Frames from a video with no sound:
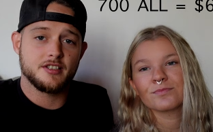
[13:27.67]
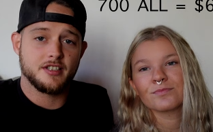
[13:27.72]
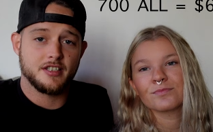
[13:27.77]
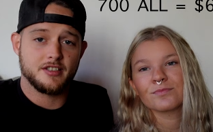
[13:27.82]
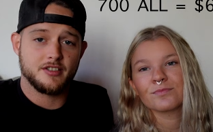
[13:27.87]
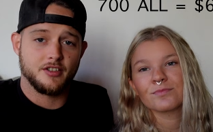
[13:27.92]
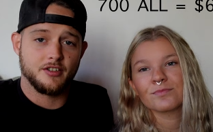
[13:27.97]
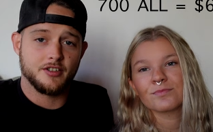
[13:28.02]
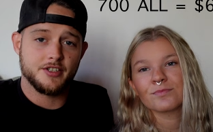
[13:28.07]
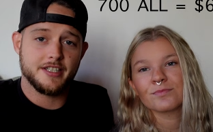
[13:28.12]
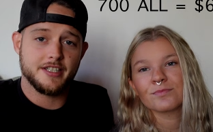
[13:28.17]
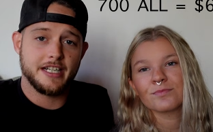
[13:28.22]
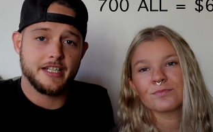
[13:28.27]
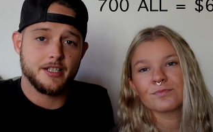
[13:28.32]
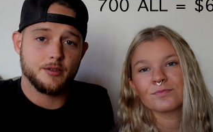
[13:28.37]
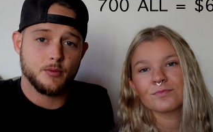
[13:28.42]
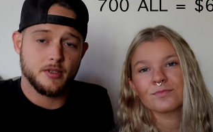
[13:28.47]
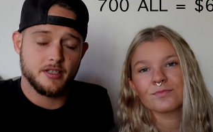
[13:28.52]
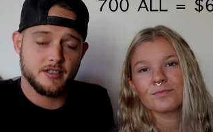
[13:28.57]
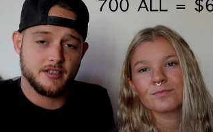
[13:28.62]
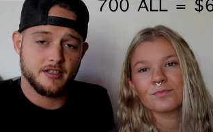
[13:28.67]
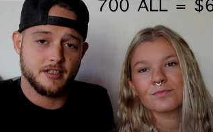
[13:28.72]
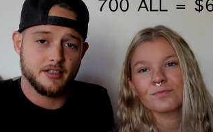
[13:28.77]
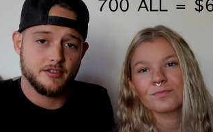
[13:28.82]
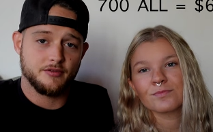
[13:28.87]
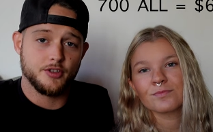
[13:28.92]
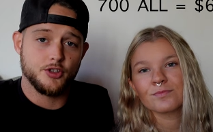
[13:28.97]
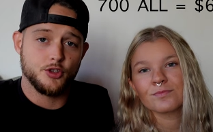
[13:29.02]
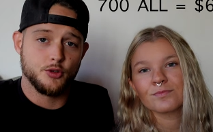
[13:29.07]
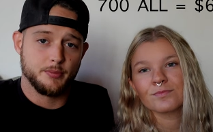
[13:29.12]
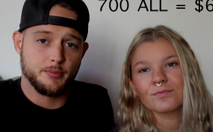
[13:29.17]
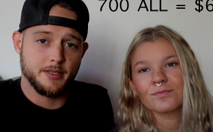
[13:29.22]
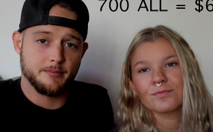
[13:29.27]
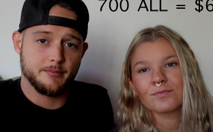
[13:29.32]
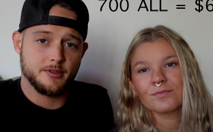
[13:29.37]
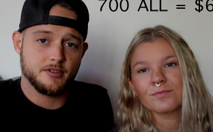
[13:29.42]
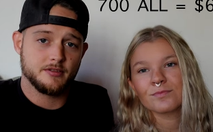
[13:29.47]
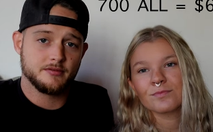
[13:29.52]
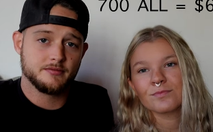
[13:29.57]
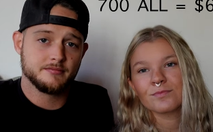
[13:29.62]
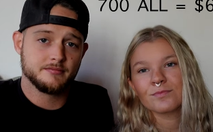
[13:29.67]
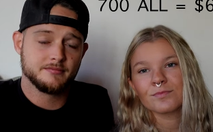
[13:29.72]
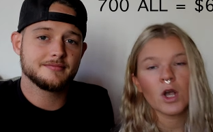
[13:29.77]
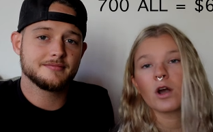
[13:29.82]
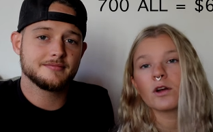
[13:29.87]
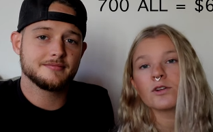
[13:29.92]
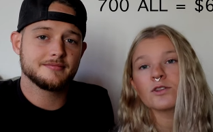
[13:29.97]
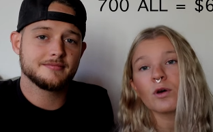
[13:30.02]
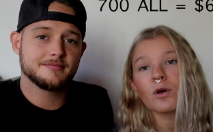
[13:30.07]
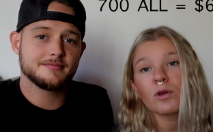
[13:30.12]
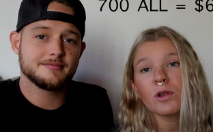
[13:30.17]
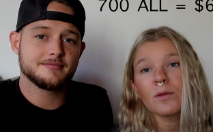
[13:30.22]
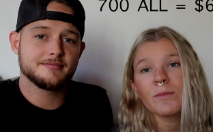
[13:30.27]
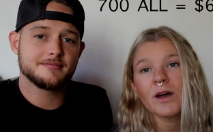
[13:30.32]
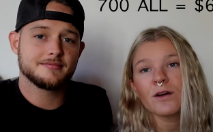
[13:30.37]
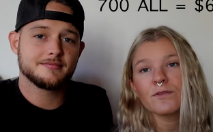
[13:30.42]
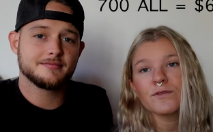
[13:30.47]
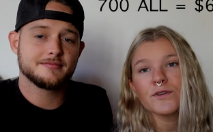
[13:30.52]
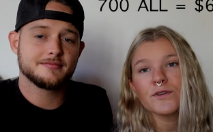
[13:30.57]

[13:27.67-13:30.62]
Speaker 1: $6.81 for two people. Our
Speaker 2: total amount